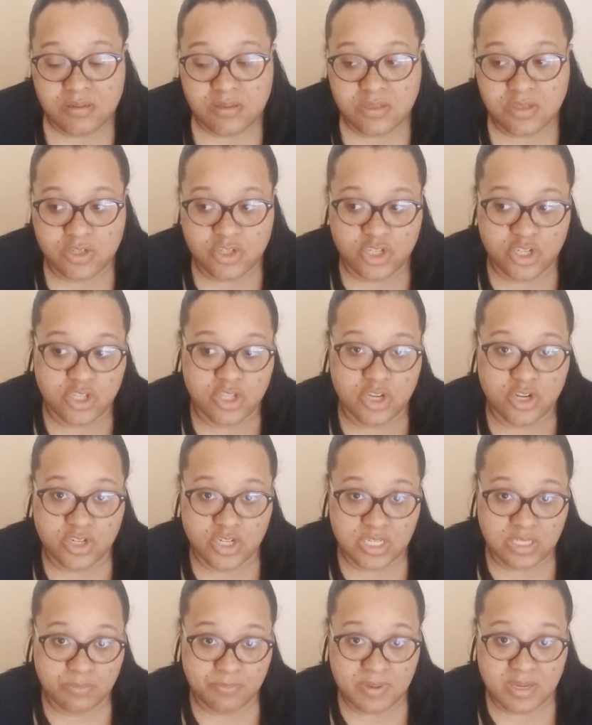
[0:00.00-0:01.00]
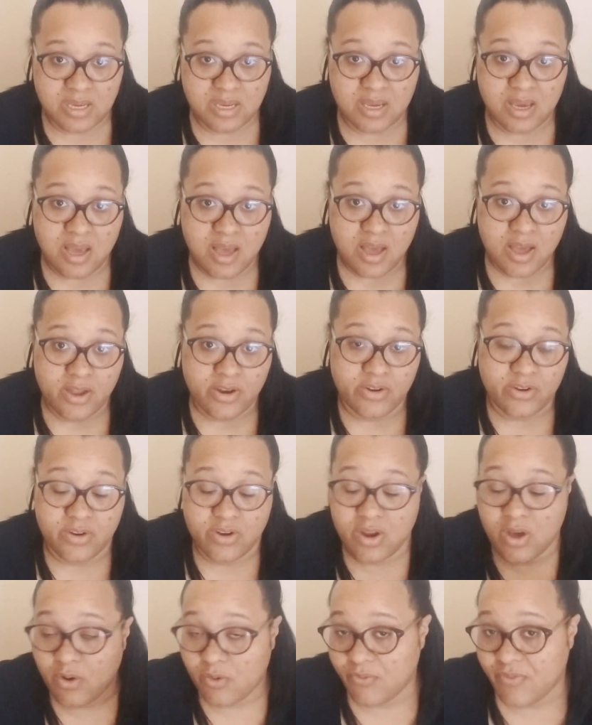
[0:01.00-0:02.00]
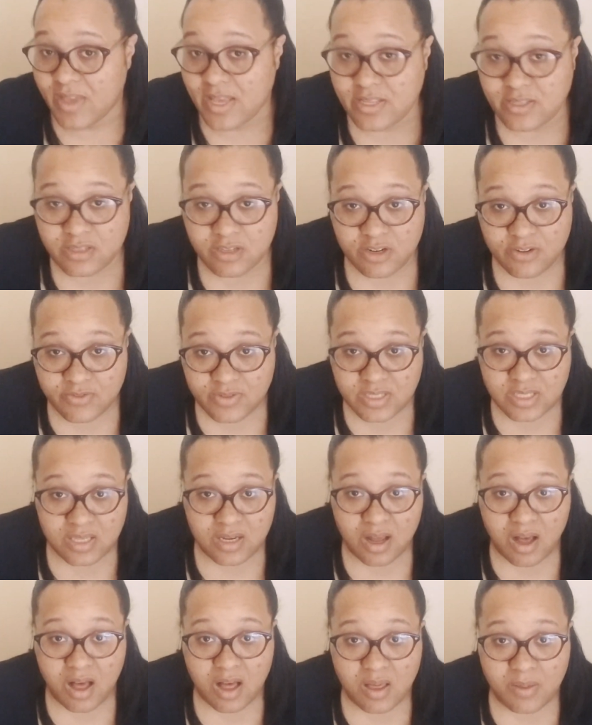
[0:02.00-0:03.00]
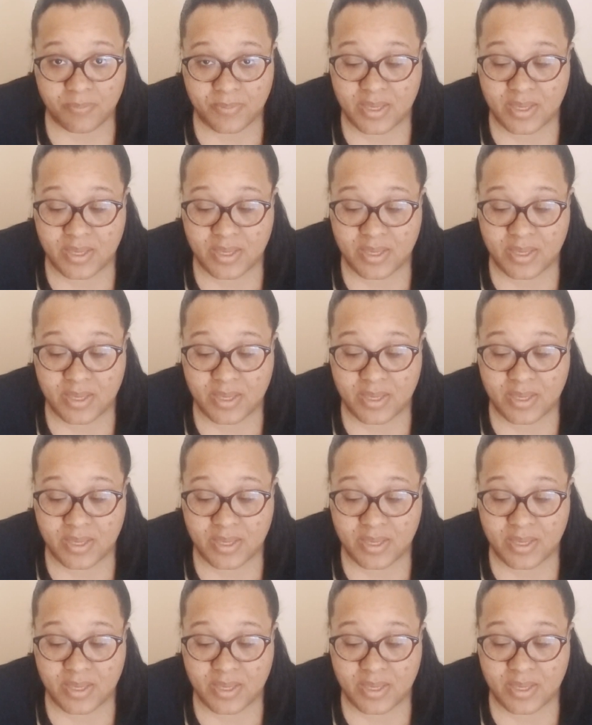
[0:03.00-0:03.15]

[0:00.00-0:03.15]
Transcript: So should there just be no fan service at all?